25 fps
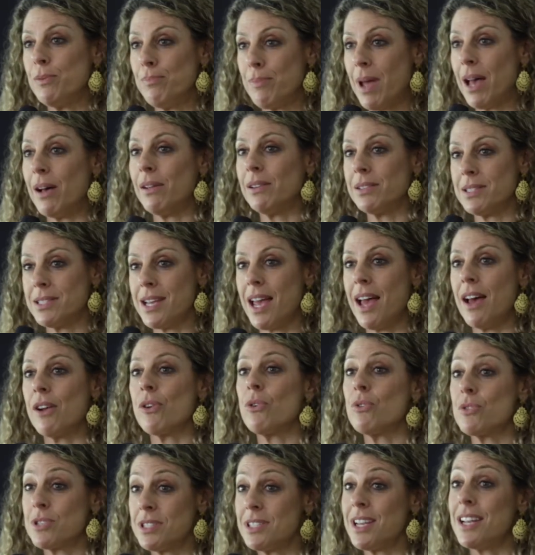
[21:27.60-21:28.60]
meltdown
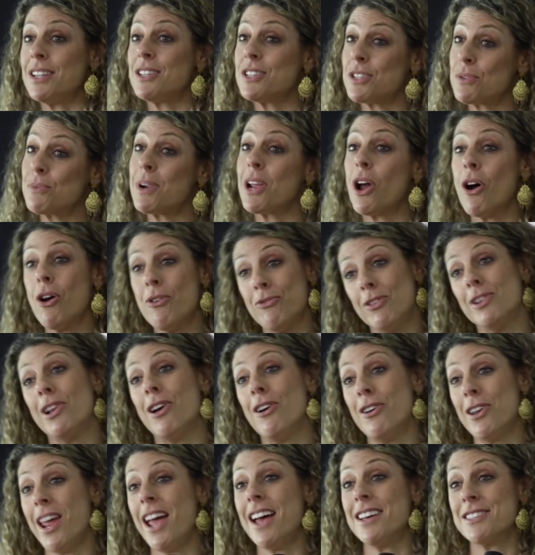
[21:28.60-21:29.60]
or sensory
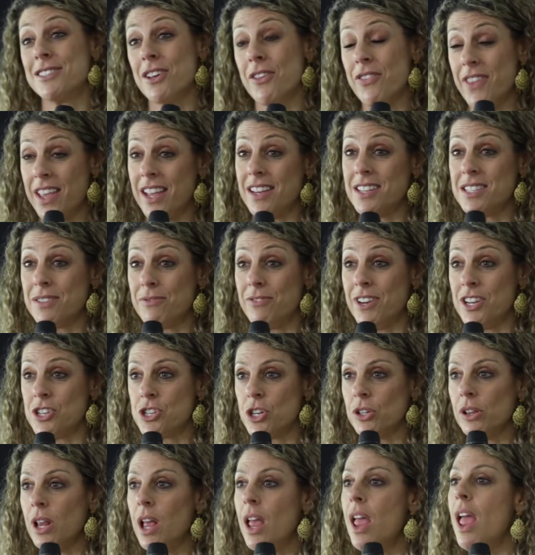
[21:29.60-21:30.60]
overload has on the
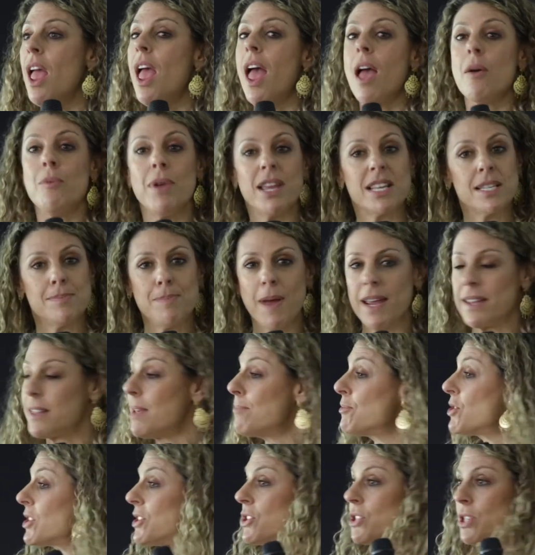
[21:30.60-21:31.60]
individual, and we expect
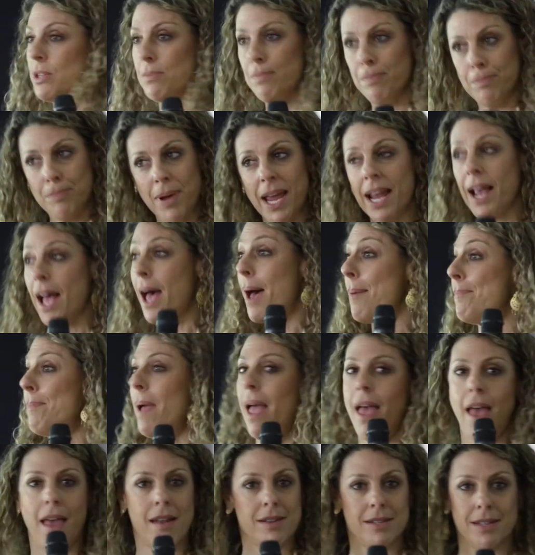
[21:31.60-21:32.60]
them just to pick up
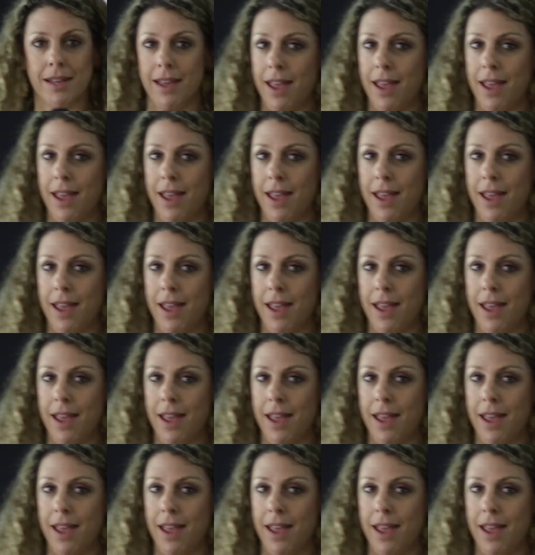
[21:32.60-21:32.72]
and